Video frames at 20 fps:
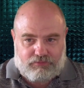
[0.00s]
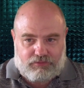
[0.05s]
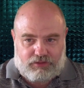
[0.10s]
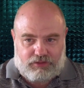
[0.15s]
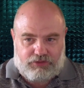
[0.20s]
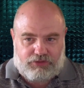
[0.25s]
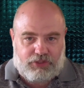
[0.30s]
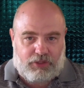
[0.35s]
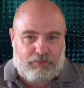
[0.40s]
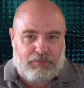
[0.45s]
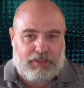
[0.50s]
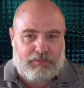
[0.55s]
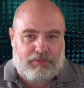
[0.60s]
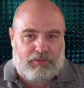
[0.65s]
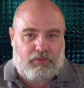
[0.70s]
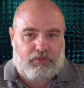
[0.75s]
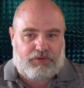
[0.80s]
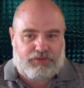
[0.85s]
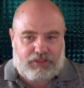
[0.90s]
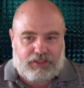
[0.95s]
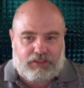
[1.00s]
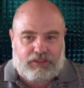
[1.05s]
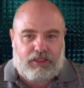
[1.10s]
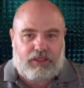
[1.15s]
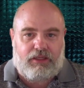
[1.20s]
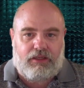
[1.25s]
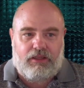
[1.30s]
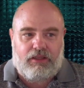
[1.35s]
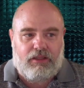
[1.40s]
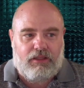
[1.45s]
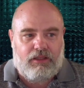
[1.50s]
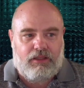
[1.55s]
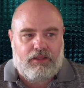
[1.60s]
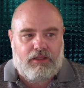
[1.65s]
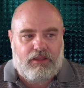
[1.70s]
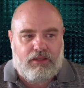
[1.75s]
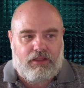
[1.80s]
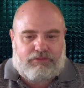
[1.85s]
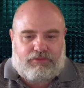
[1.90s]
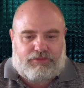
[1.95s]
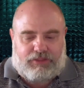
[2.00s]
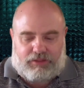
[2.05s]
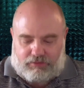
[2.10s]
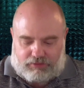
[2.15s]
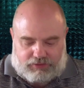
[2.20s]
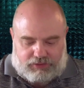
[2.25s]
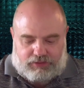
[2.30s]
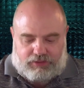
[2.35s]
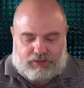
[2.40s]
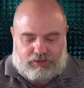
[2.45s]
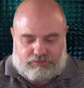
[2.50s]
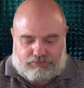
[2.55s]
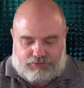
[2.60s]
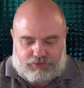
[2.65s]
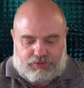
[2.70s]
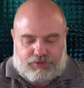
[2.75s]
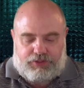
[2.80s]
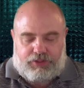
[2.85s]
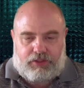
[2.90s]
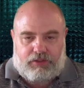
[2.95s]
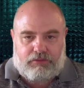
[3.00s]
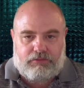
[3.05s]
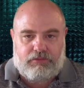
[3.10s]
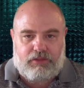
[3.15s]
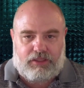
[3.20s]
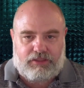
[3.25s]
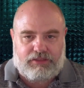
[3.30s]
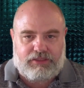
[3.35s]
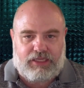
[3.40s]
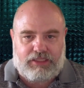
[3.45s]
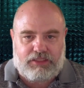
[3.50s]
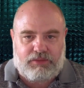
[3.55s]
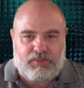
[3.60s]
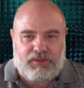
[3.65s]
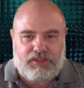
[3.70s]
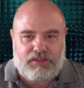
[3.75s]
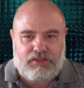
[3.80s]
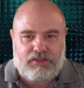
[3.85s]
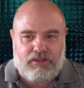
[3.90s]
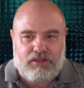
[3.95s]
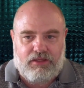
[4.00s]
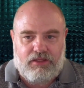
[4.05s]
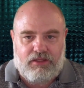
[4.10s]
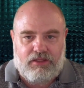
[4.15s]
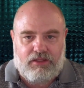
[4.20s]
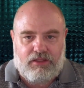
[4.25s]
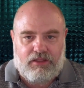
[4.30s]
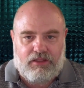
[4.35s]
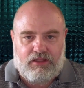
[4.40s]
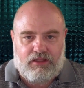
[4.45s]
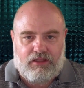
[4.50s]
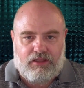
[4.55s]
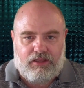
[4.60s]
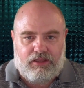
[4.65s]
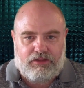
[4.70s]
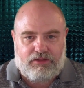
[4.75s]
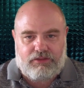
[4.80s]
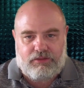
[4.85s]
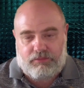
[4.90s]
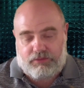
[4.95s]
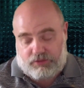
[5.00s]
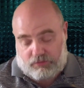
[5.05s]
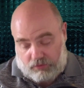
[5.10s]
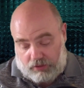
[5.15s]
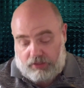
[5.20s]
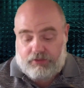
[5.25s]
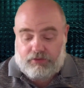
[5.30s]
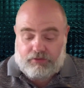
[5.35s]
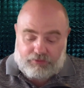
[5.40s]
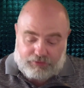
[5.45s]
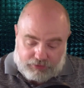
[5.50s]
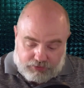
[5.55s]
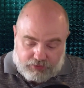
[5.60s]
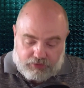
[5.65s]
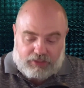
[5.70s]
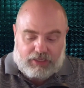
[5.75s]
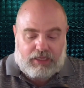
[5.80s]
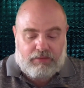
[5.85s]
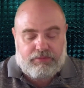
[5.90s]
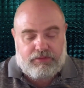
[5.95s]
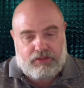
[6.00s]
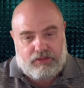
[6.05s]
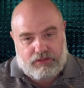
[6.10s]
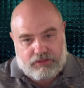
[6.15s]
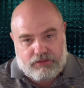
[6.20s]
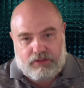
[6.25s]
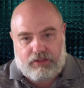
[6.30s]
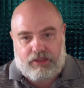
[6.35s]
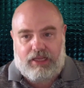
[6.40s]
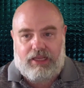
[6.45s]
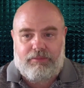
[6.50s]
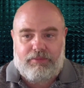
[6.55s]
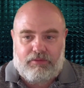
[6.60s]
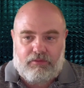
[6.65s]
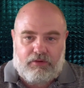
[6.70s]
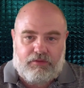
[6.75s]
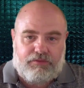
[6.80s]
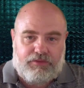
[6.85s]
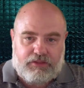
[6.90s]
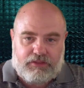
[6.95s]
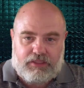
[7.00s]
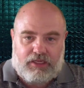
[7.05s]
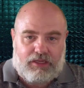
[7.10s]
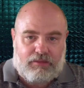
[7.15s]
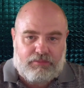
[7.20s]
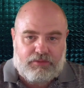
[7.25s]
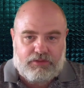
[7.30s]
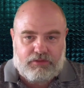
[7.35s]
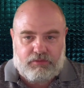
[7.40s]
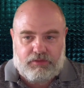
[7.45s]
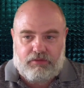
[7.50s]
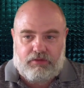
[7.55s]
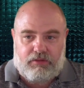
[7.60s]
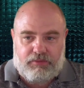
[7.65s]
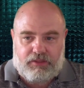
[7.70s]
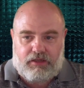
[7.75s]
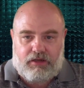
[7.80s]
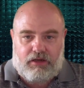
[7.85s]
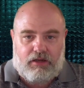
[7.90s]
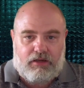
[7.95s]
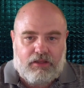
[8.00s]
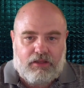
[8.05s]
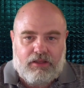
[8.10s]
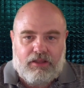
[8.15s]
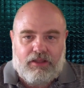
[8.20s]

some people were thinking, if they were sitting there doing their assessments, and someone said, well, this could happen and this could happen. And what if this happens? And we don't want to be caught.